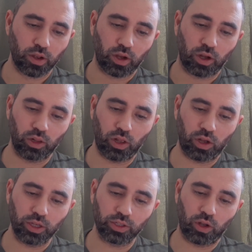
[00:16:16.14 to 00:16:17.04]
Allah
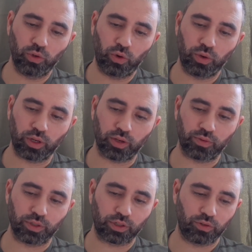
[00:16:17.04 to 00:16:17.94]
is all-knowing of
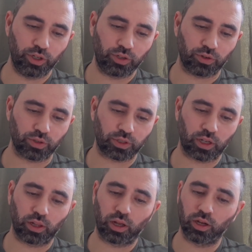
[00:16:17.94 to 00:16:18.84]
His creatures.
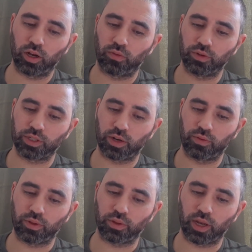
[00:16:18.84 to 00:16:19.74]
Allah governs
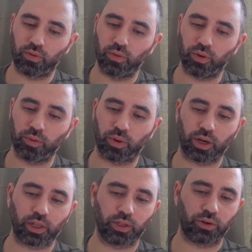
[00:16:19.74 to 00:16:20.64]
everyone by
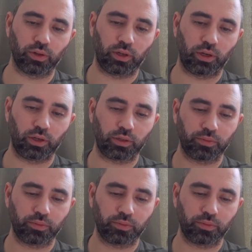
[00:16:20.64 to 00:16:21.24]
clear law.